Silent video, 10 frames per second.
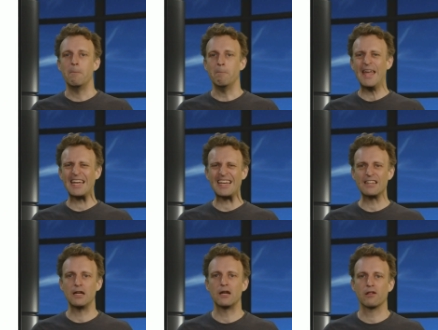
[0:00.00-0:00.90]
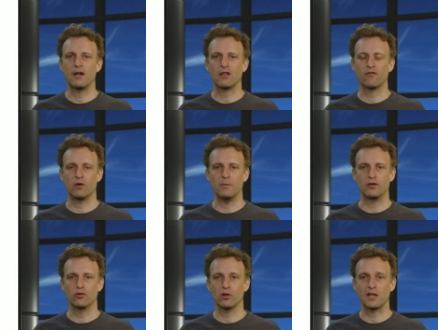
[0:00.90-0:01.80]
Making datasets from
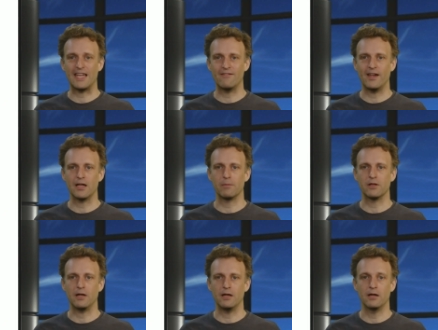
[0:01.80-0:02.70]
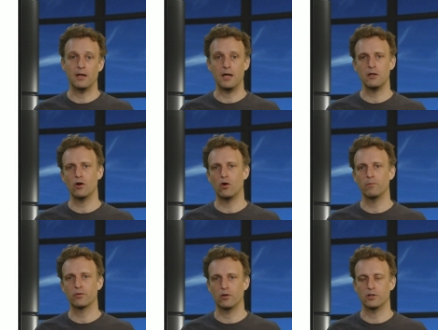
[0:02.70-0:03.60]
internally available data in your own
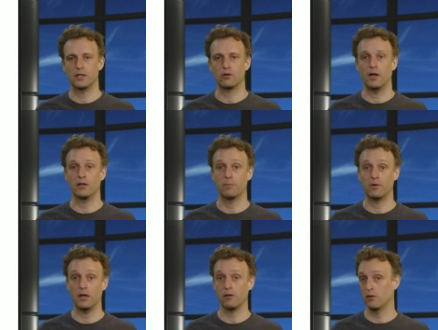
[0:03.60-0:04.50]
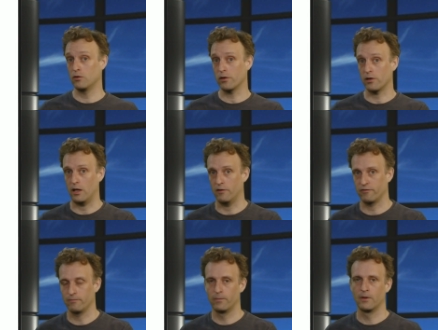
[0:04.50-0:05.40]
project or enterprise
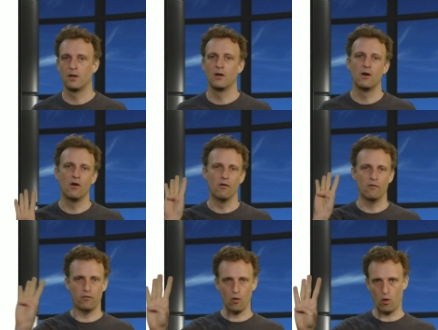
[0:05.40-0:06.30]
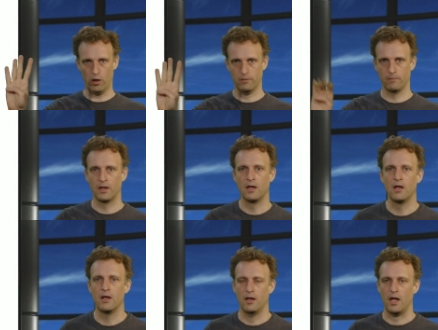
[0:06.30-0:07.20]
yourself. 4.
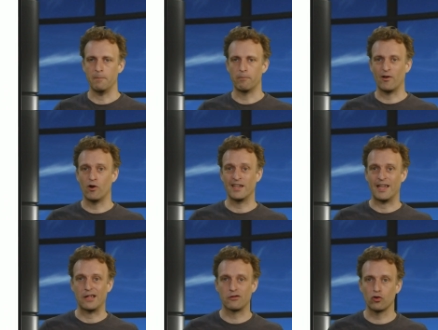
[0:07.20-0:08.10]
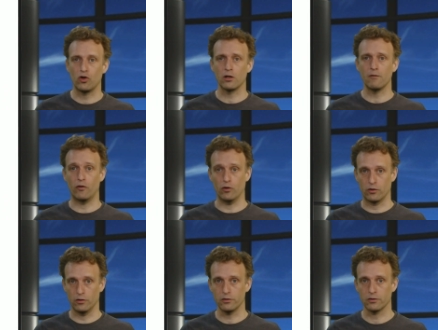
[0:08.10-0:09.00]
Employing external
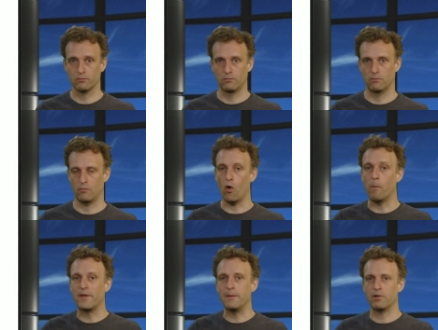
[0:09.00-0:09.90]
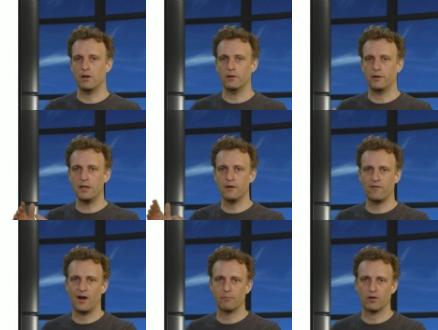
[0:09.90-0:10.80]
workers or people in data
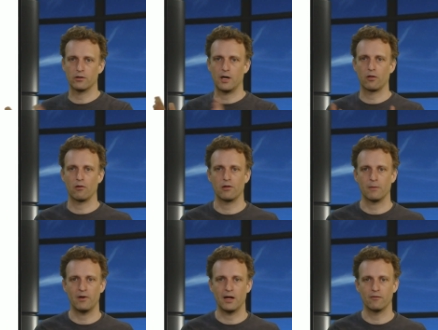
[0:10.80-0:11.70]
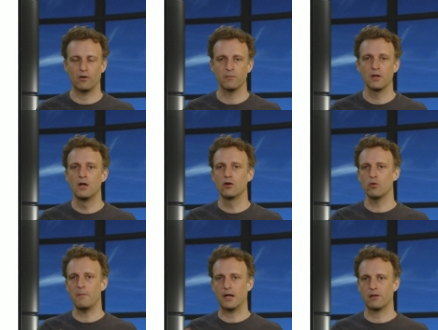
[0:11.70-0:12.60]
farms or crowdsourcing platforms to
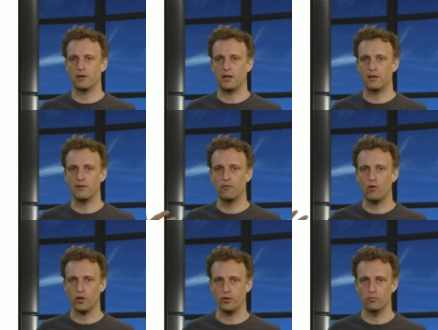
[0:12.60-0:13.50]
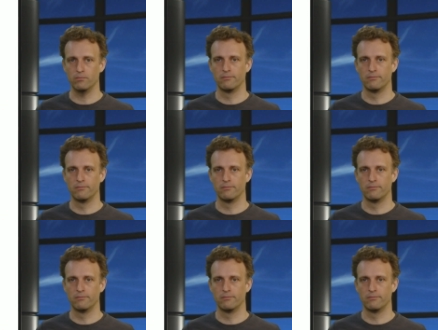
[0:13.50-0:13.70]
make the data for you.